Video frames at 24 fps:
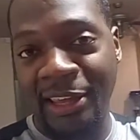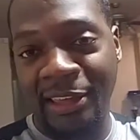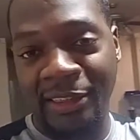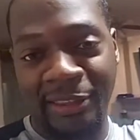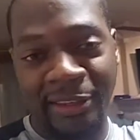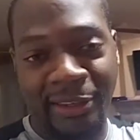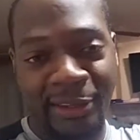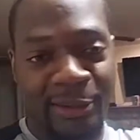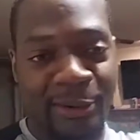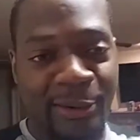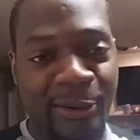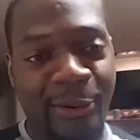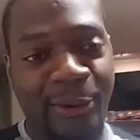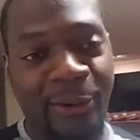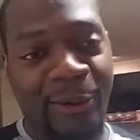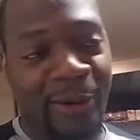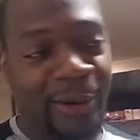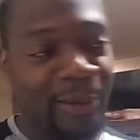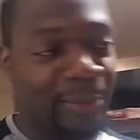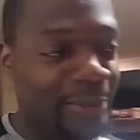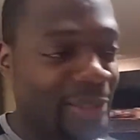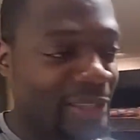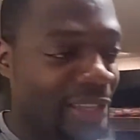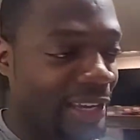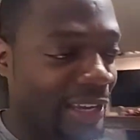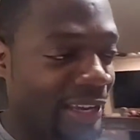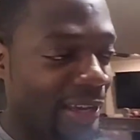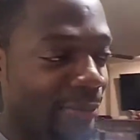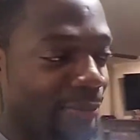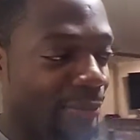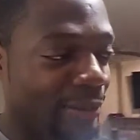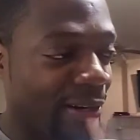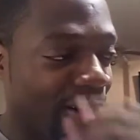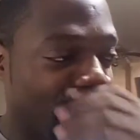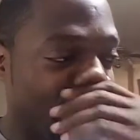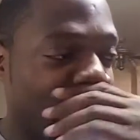You know what I'm saying? But
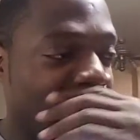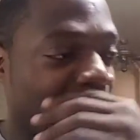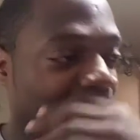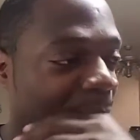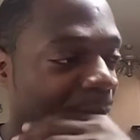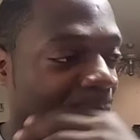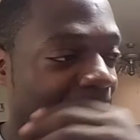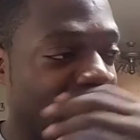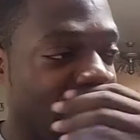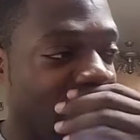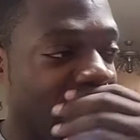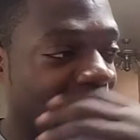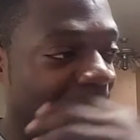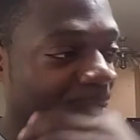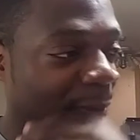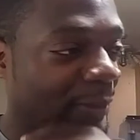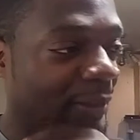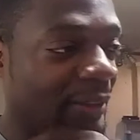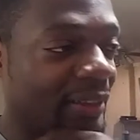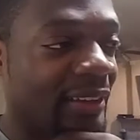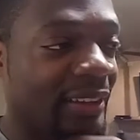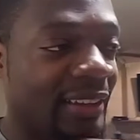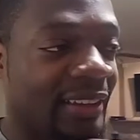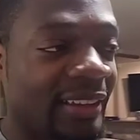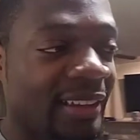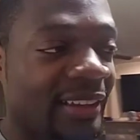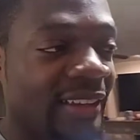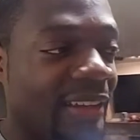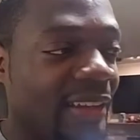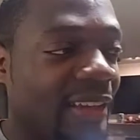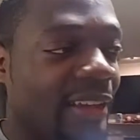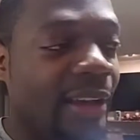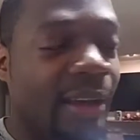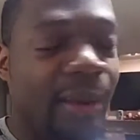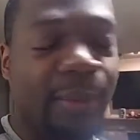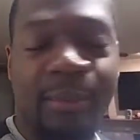I'm
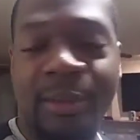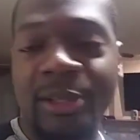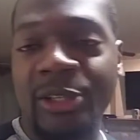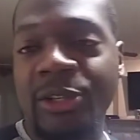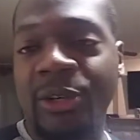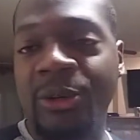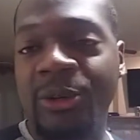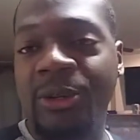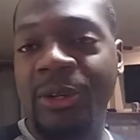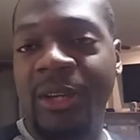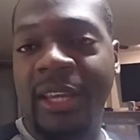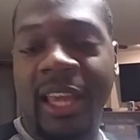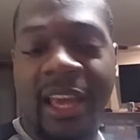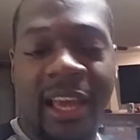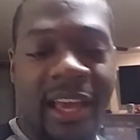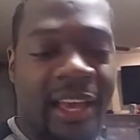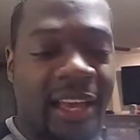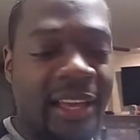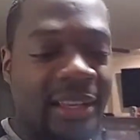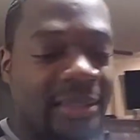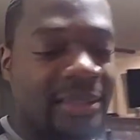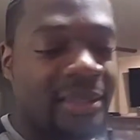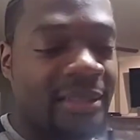gonna show you guys.